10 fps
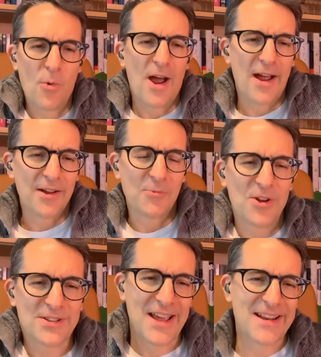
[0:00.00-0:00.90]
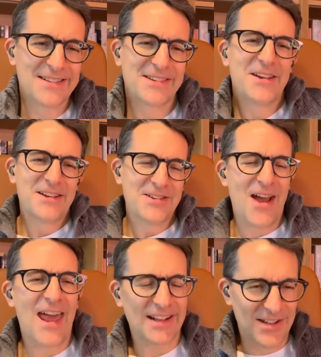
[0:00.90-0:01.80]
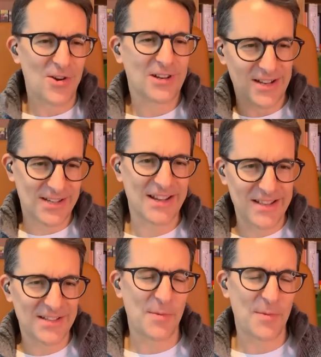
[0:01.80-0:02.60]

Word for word: where what you're saying is, you know, anecdotally seeing this